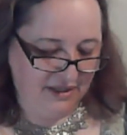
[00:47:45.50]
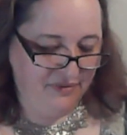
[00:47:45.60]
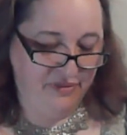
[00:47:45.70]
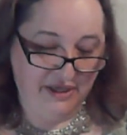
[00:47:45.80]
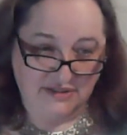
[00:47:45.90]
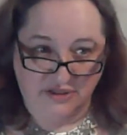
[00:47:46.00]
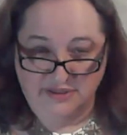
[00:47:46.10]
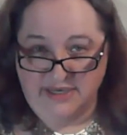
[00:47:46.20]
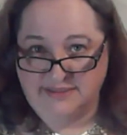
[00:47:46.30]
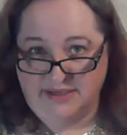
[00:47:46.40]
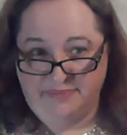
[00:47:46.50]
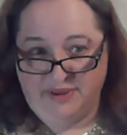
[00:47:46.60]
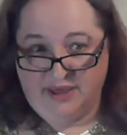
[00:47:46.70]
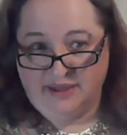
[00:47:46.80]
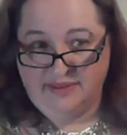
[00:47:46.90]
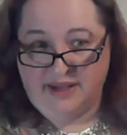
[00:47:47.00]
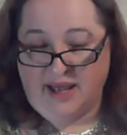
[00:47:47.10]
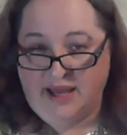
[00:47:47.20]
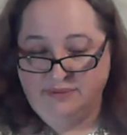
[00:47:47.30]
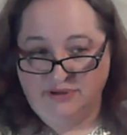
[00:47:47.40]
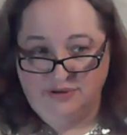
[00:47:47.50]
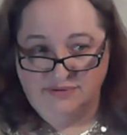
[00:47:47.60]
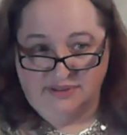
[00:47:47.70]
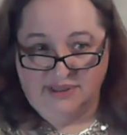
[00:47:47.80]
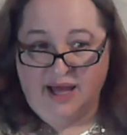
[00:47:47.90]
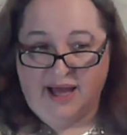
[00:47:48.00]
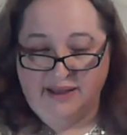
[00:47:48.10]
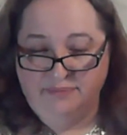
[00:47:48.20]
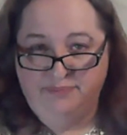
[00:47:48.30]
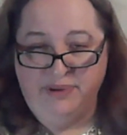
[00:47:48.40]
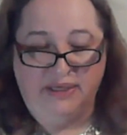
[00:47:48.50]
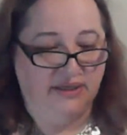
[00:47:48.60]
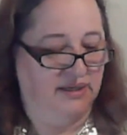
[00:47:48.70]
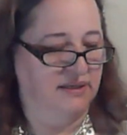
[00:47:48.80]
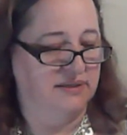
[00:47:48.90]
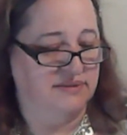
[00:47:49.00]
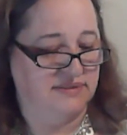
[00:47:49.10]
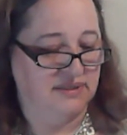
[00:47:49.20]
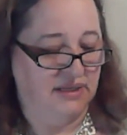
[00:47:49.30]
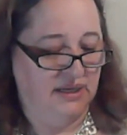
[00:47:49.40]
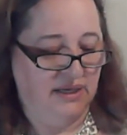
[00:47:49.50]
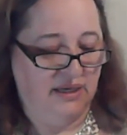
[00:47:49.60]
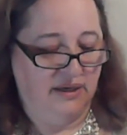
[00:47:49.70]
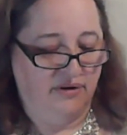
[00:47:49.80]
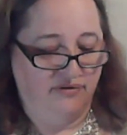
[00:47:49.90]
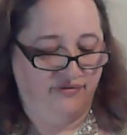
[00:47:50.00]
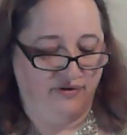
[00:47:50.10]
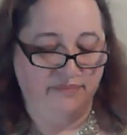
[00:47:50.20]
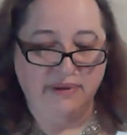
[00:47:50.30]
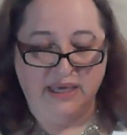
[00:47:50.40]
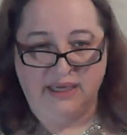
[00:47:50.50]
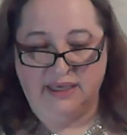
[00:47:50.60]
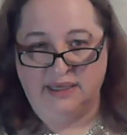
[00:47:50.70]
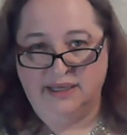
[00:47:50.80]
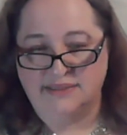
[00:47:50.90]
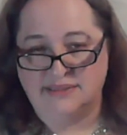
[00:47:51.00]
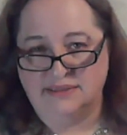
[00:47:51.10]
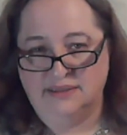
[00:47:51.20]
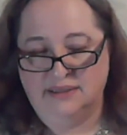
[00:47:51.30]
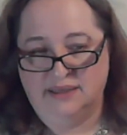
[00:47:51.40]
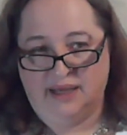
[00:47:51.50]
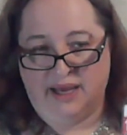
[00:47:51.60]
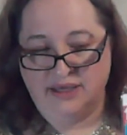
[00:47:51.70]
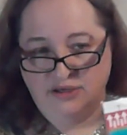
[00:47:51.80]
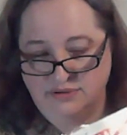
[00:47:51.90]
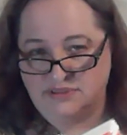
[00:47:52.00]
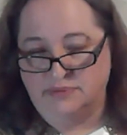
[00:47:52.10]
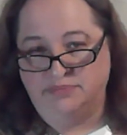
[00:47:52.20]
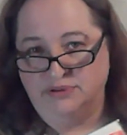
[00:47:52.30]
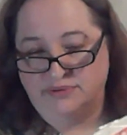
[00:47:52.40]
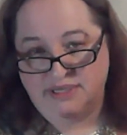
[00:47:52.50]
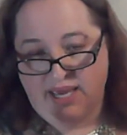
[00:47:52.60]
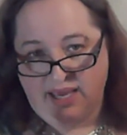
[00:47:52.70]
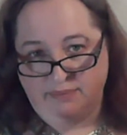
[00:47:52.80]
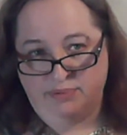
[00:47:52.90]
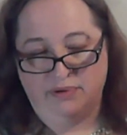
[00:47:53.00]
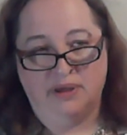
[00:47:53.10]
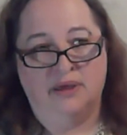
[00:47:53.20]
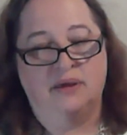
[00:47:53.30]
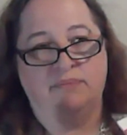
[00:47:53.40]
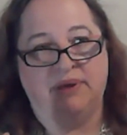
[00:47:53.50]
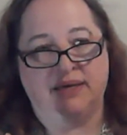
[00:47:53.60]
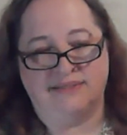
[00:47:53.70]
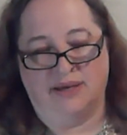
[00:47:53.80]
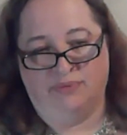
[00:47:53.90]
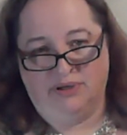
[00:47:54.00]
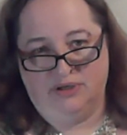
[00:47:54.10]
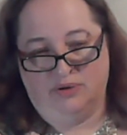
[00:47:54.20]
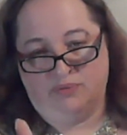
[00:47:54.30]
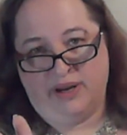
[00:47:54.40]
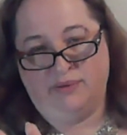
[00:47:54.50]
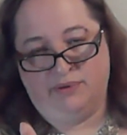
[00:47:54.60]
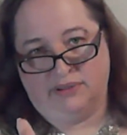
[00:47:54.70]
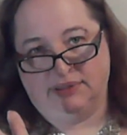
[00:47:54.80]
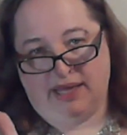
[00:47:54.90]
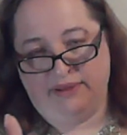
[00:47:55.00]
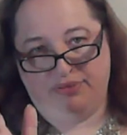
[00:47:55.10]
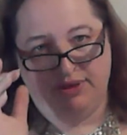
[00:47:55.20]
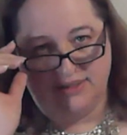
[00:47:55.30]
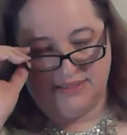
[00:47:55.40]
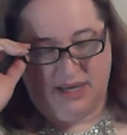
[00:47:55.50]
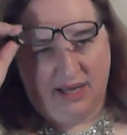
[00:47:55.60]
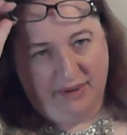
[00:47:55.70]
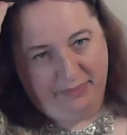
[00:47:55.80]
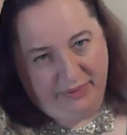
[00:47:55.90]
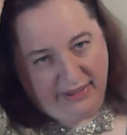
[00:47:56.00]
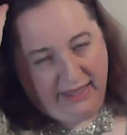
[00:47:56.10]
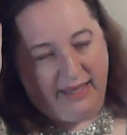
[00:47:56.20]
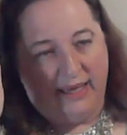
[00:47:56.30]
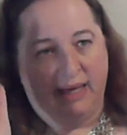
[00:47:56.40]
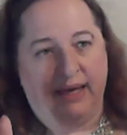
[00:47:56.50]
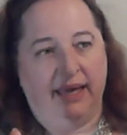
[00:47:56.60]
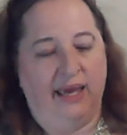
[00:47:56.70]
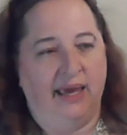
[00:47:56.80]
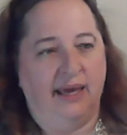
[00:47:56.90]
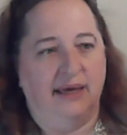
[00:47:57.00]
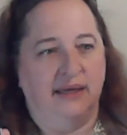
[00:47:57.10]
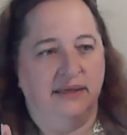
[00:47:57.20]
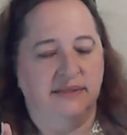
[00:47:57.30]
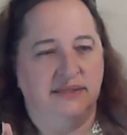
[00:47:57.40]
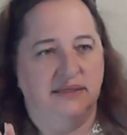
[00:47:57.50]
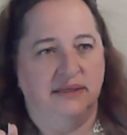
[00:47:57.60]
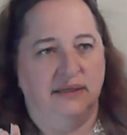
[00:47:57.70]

This looks like something that I would use a lot, because for me, I use the blue tape because I want to know right where to line things up, and